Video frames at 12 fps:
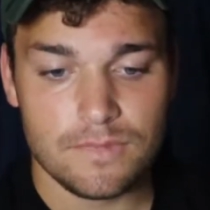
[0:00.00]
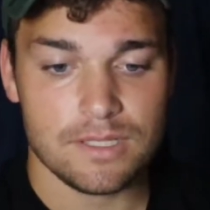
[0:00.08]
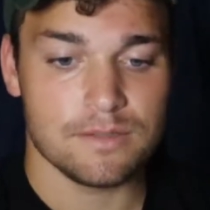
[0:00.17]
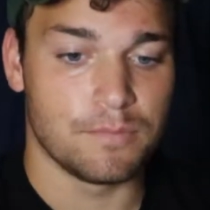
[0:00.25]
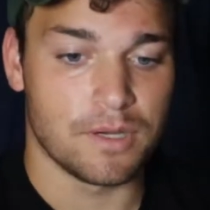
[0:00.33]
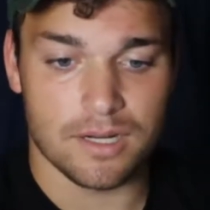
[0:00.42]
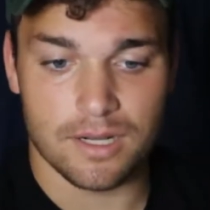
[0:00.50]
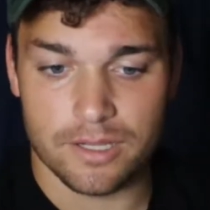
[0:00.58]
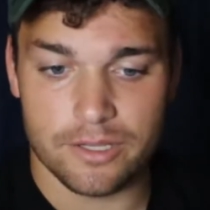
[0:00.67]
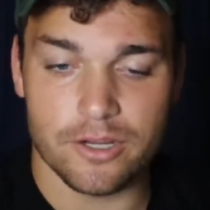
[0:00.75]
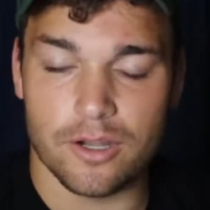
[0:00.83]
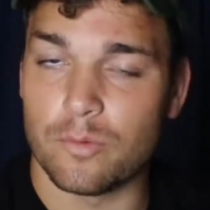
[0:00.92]
But,
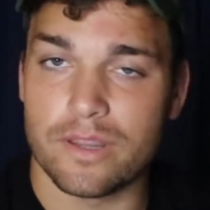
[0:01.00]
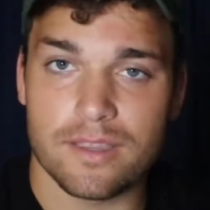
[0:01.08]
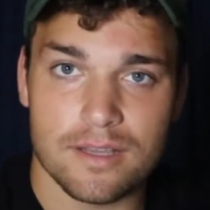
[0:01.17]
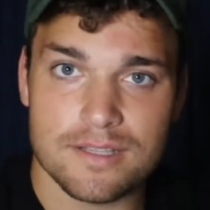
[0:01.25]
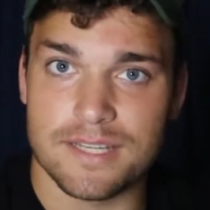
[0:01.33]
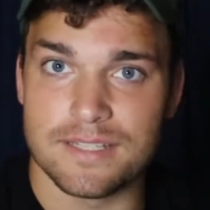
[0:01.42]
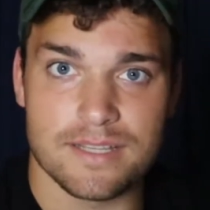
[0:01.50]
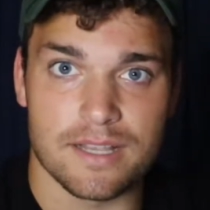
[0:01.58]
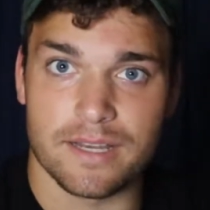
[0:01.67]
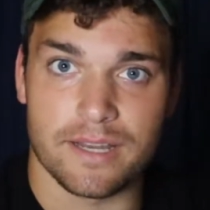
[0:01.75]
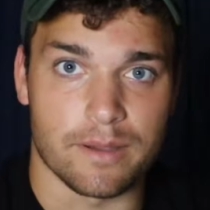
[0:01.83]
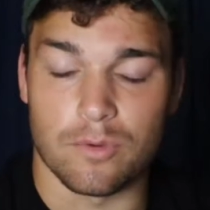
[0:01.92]
with us, he's going
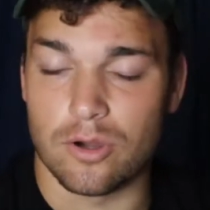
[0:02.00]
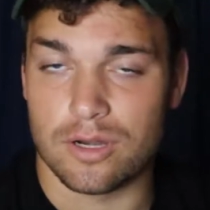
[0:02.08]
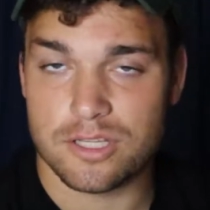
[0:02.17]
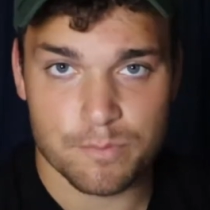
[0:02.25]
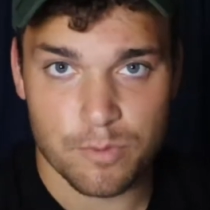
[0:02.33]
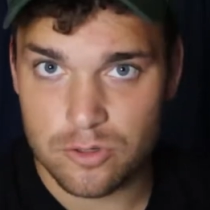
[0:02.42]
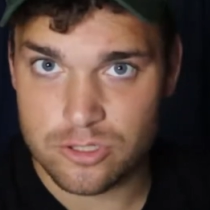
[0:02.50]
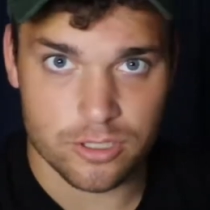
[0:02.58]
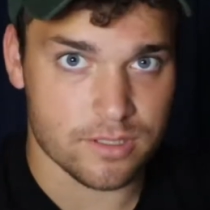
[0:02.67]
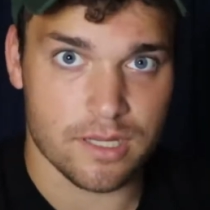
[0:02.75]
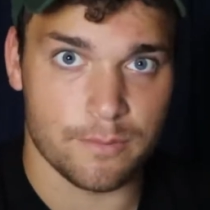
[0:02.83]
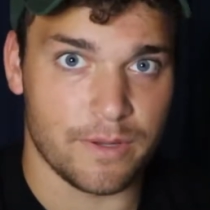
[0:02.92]
to get more exposure.
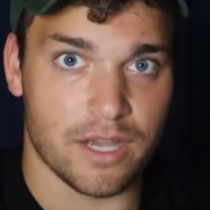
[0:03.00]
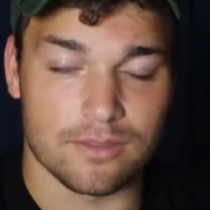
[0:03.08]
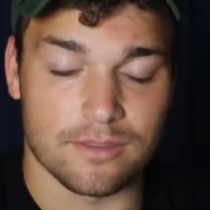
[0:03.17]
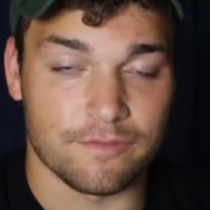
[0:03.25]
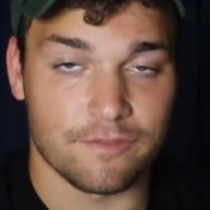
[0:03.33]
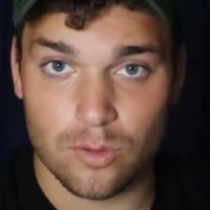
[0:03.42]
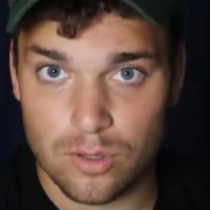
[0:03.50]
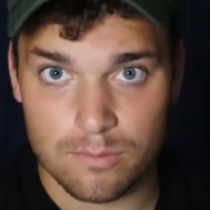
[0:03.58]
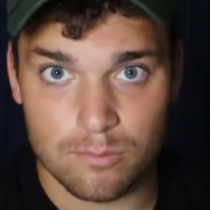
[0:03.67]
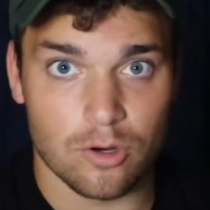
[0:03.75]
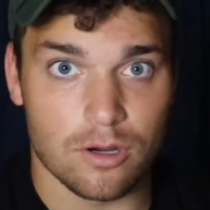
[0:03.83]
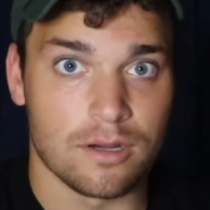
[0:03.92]
He's going to be on the floor
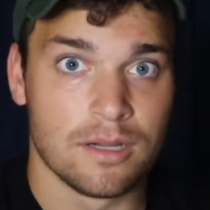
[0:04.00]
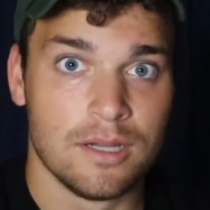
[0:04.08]
more.